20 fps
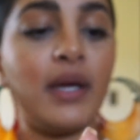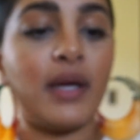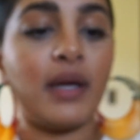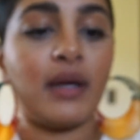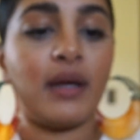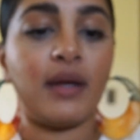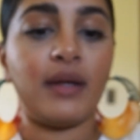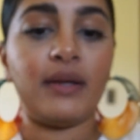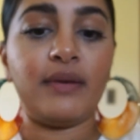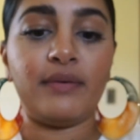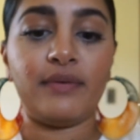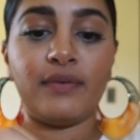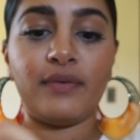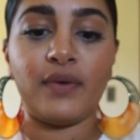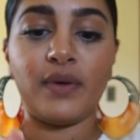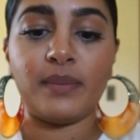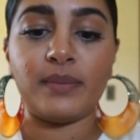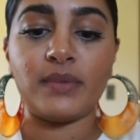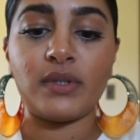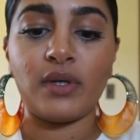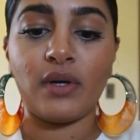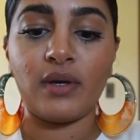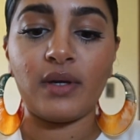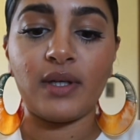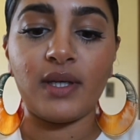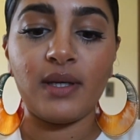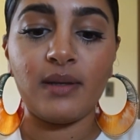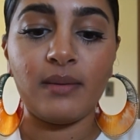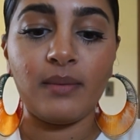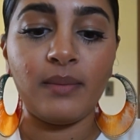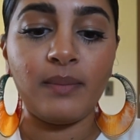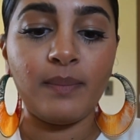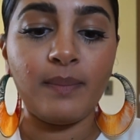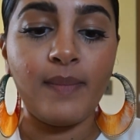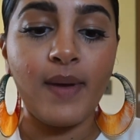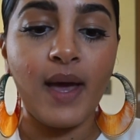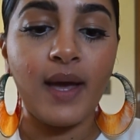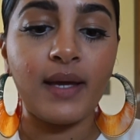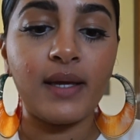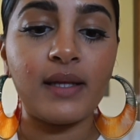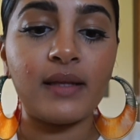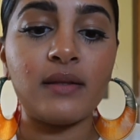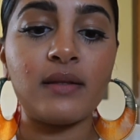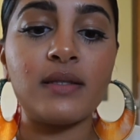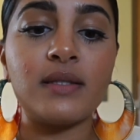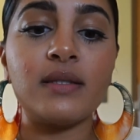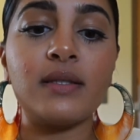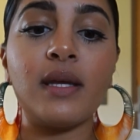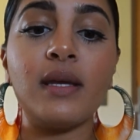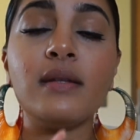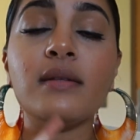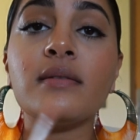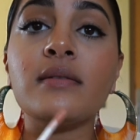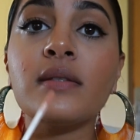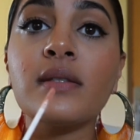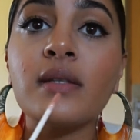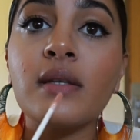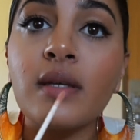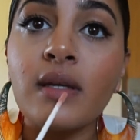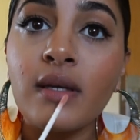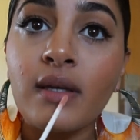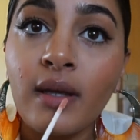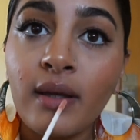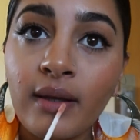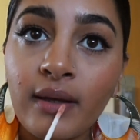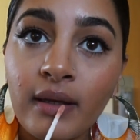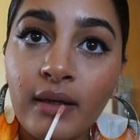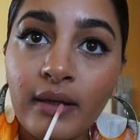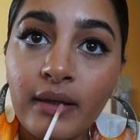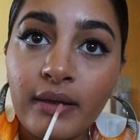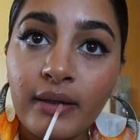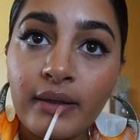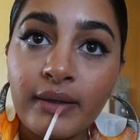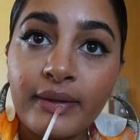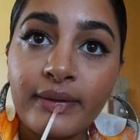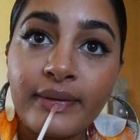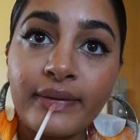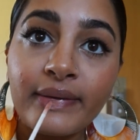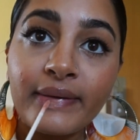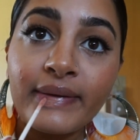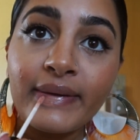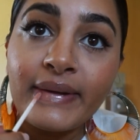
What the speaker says: I got it from Target back in the States, and